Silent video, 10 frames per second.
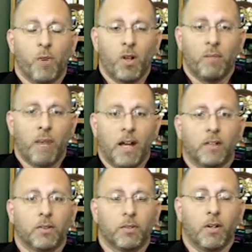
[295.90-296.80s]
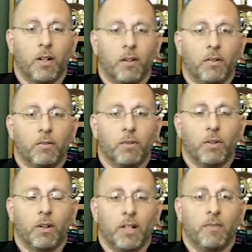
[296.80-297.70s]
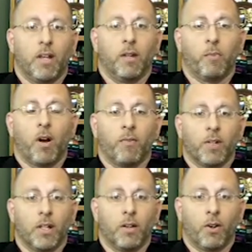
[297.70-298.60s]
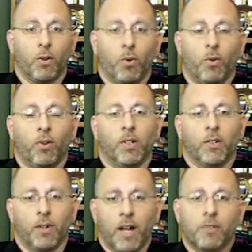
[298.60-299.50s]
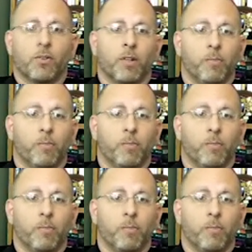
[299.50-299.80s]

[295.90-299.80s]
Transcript: impact on alleviating poverty in our local and international